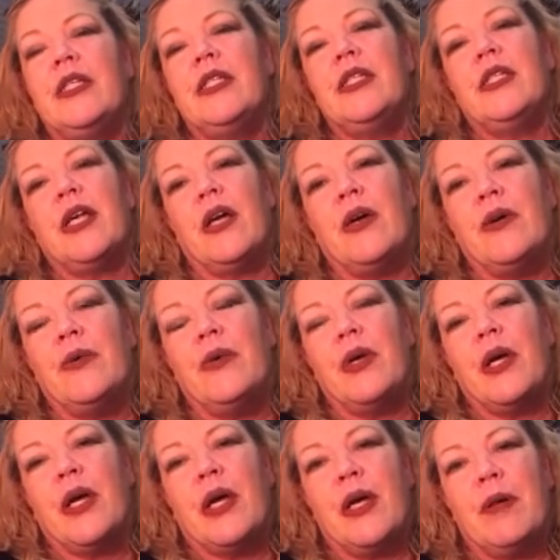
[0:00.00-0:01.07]

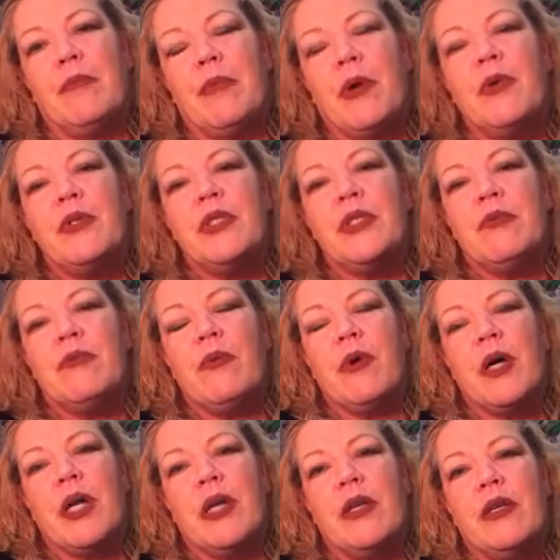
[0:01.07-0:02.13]
So, most of
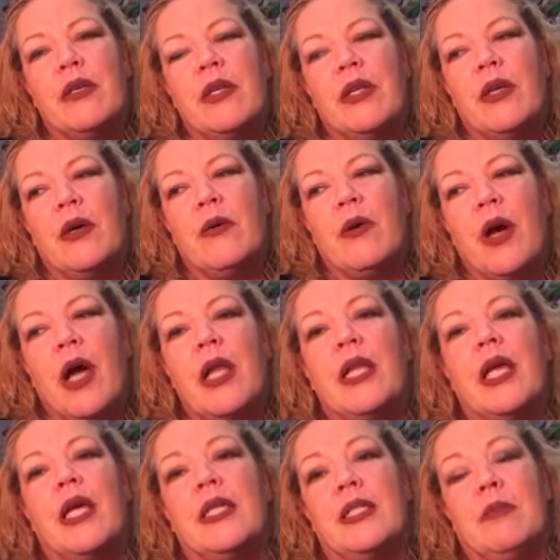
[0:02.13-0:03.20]
what I
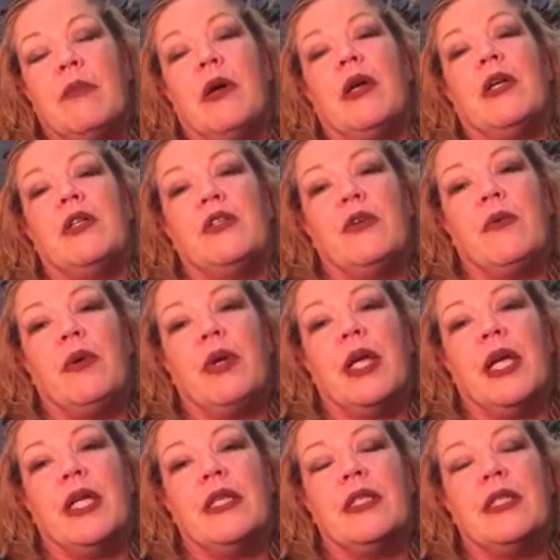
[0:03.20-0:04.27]
like to buy at
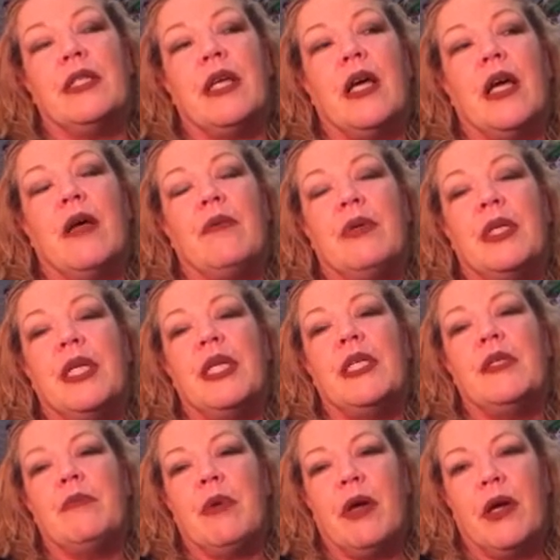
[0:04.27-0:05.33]
Joann's, I would
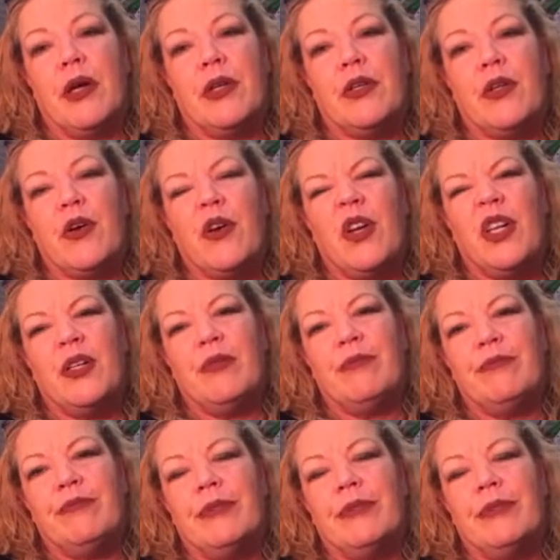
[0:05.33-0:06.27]
need to buy online.